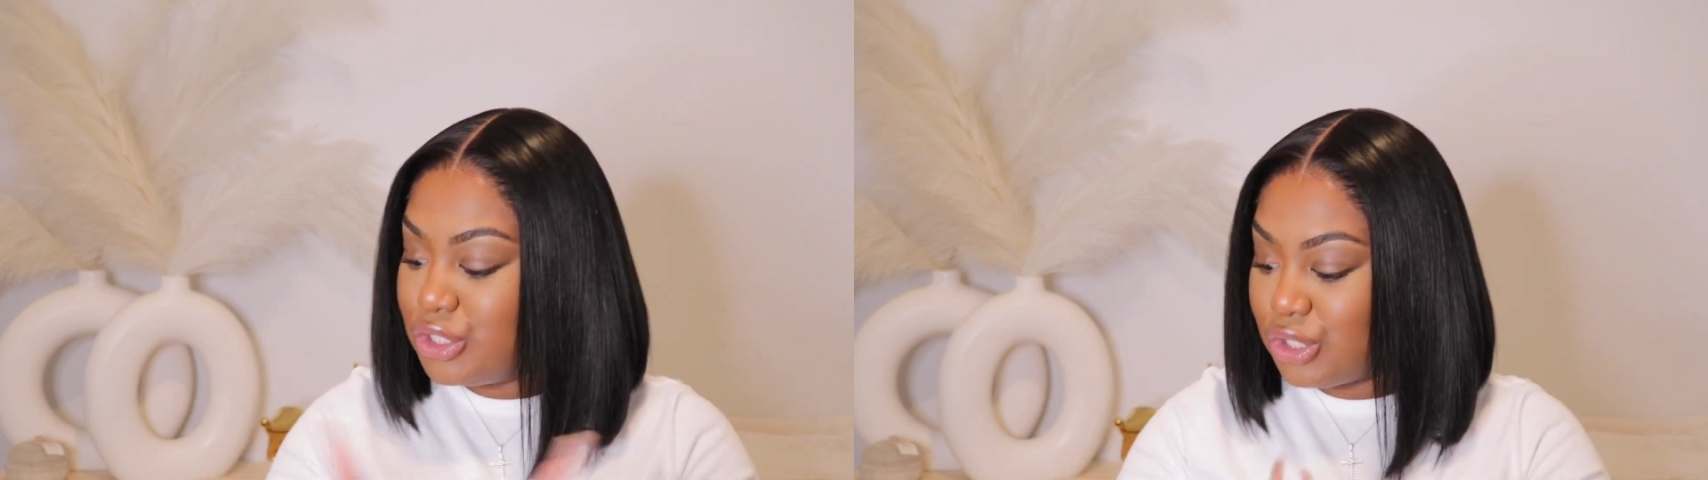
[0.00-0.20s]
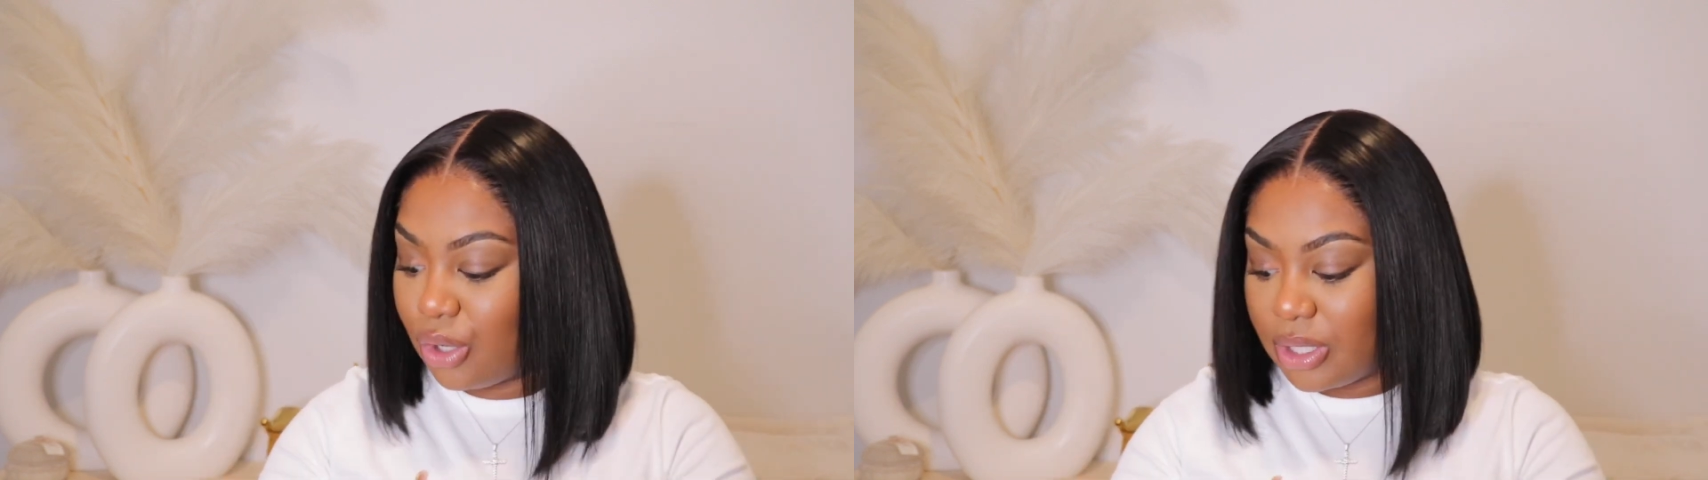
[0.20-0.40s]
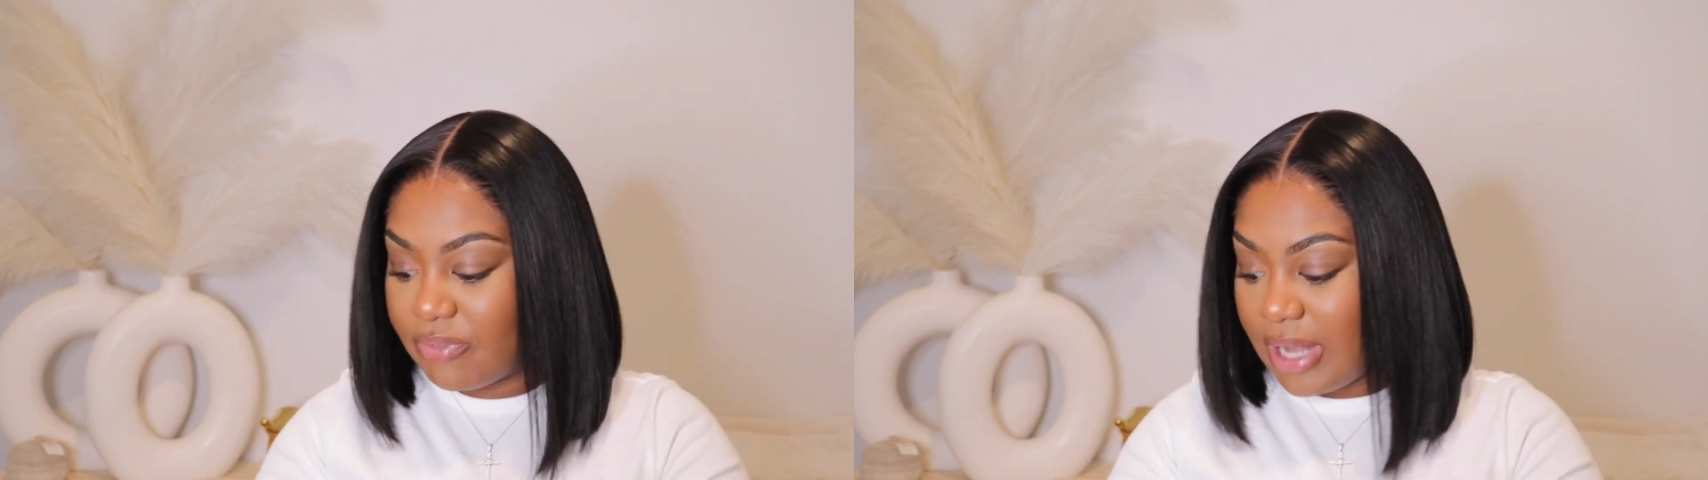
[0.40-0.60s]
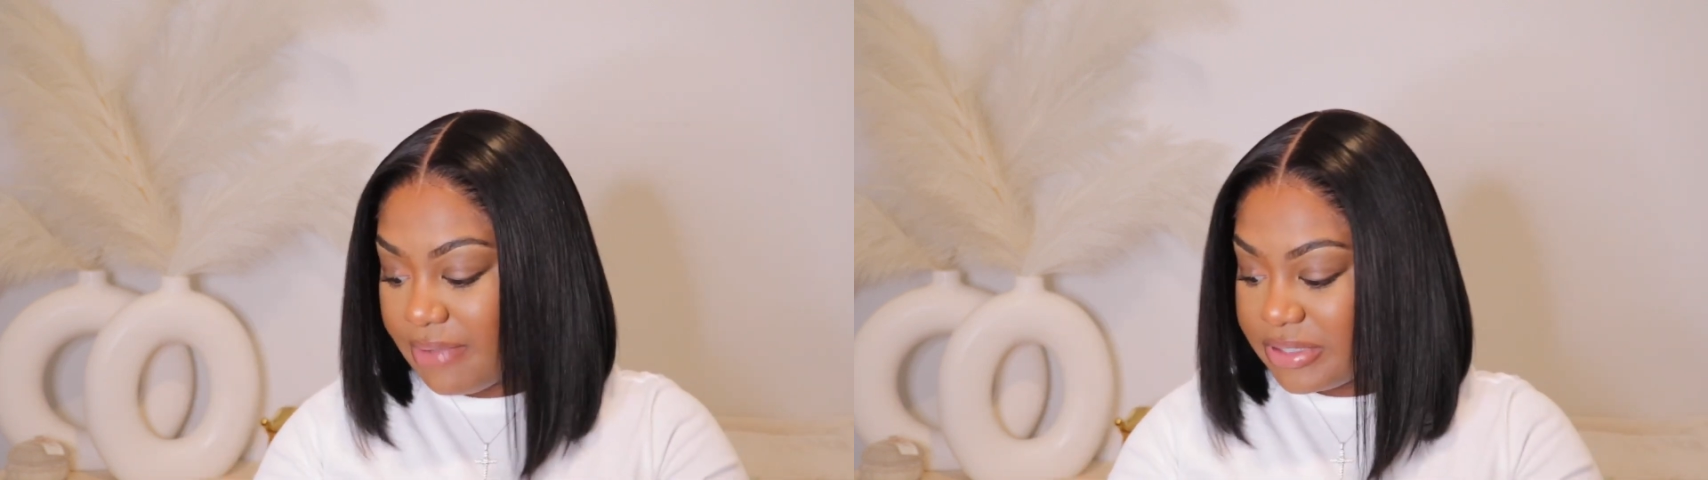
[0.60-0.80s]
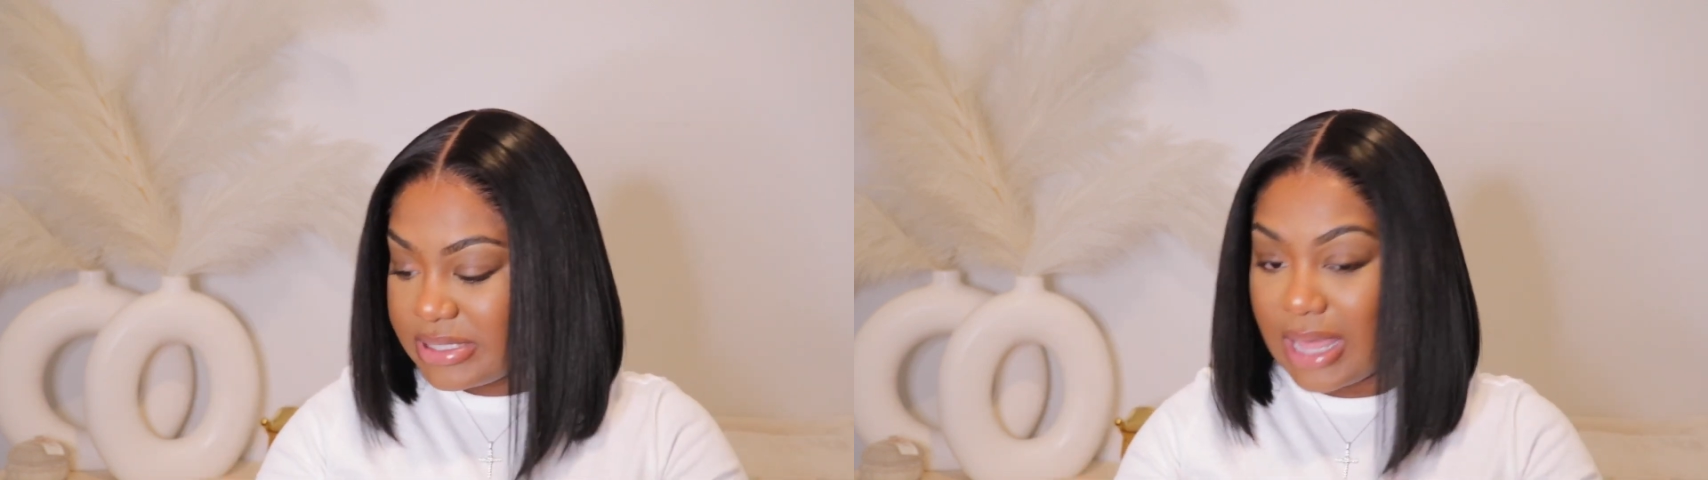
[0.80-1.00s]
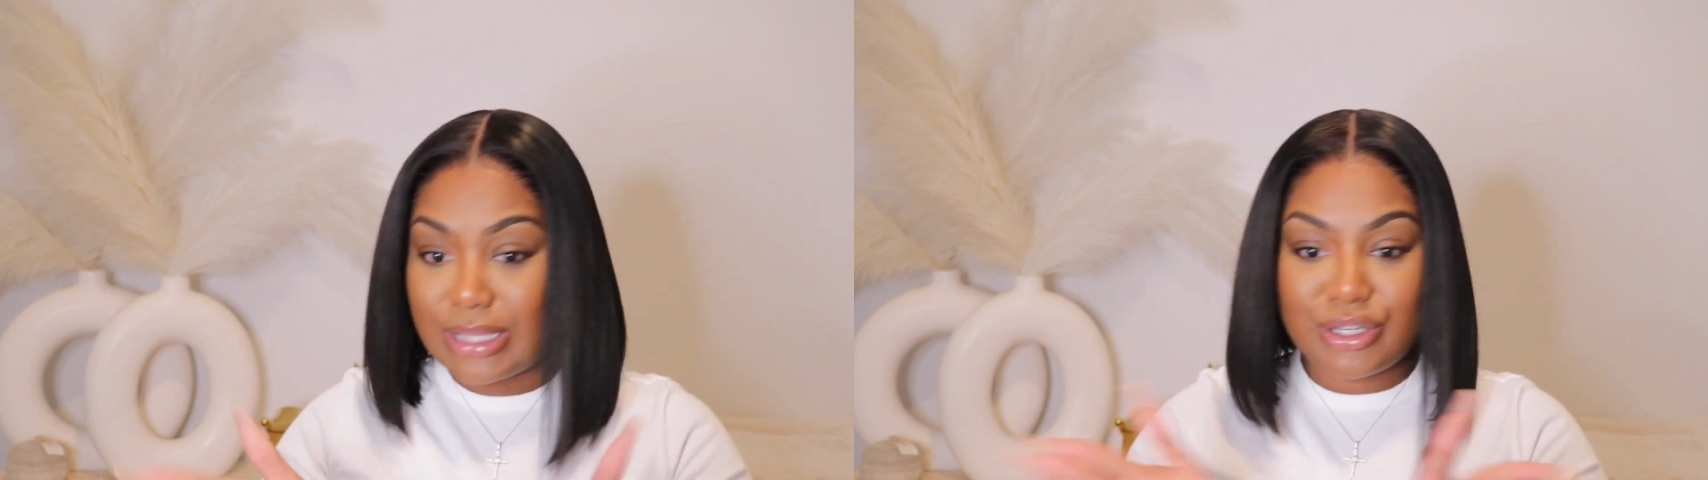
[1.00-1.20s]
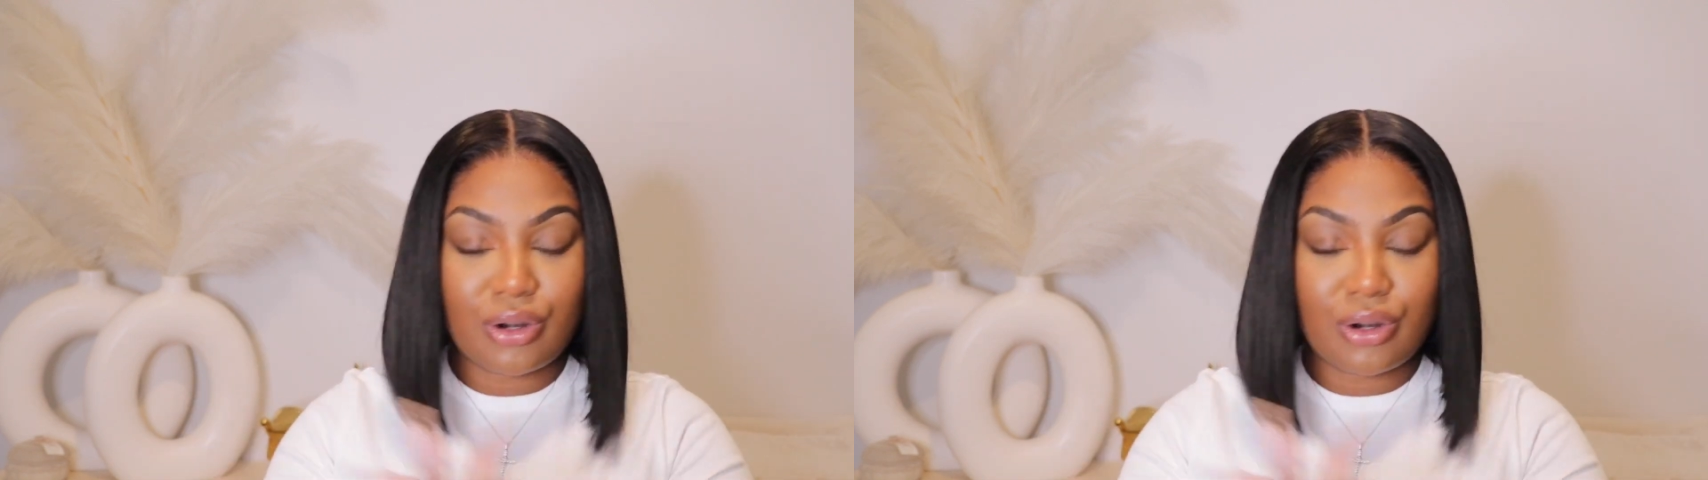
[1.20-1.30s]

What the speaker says: Don't even have to style it,